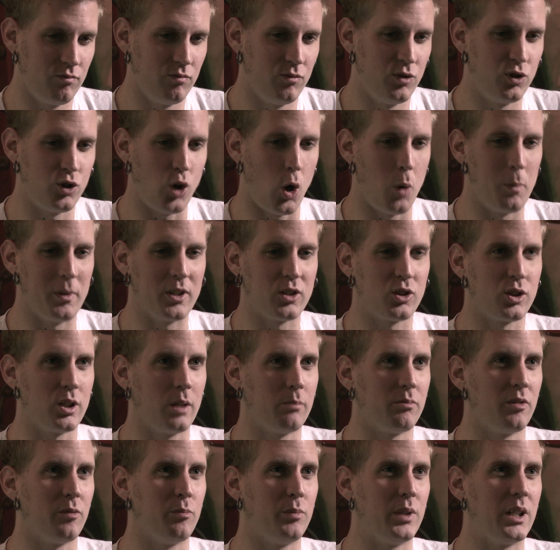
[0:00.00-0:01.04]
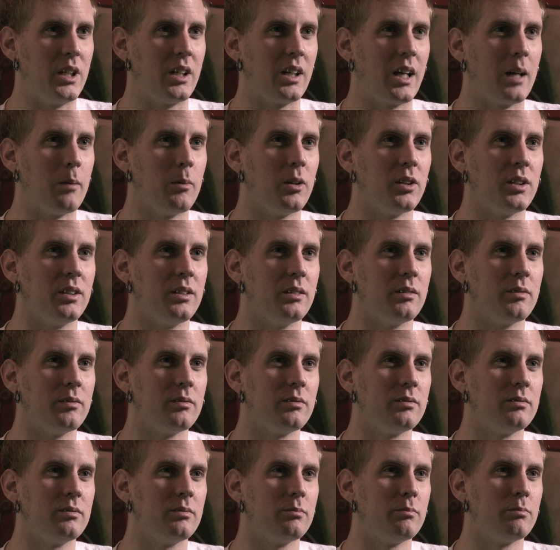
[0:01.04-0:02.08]
showmanship of being able to
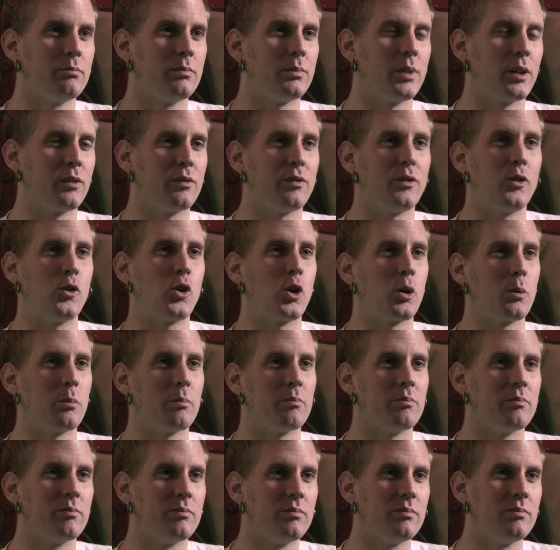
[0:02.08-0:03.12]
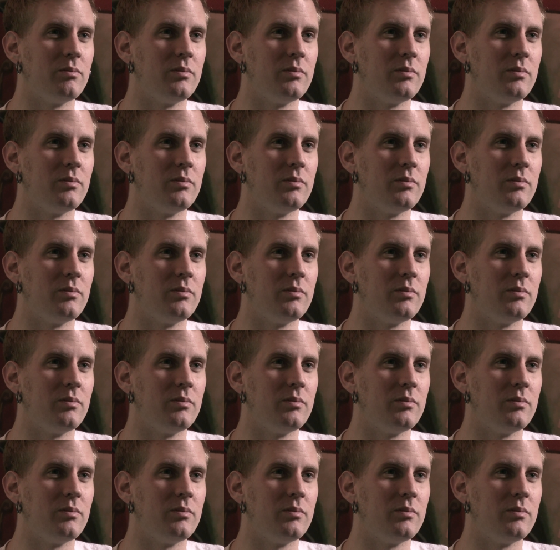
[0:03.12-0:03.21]
perform.